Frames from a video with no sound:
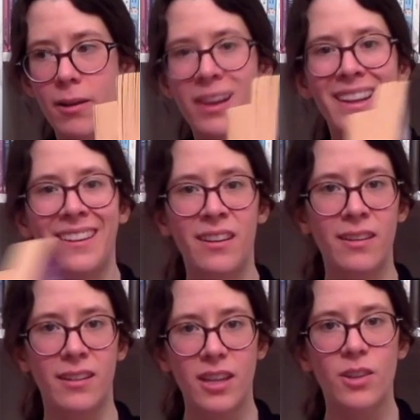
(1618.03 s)

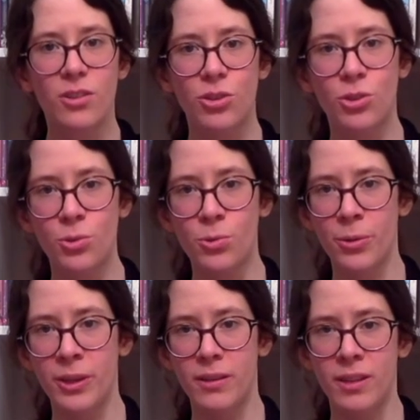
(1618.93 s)
linear story.